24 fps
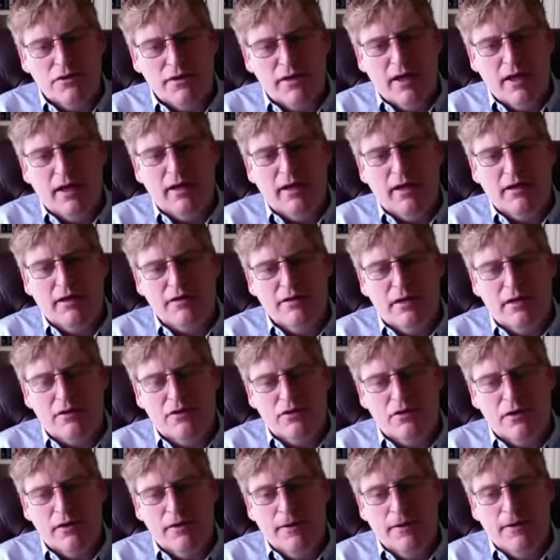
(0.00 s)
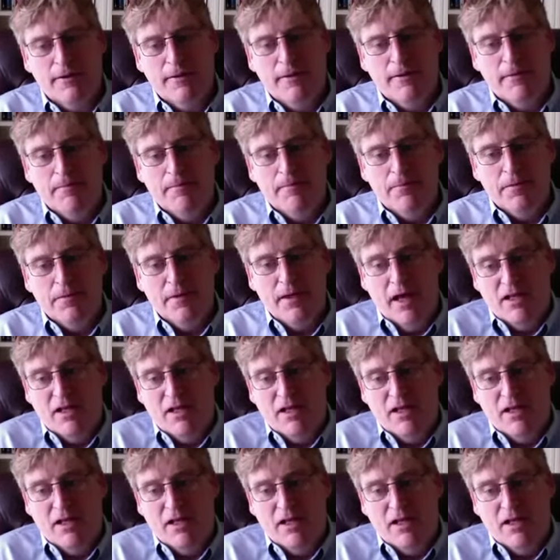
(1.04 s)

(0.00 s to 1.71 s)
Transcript: Stack, etc., yeah,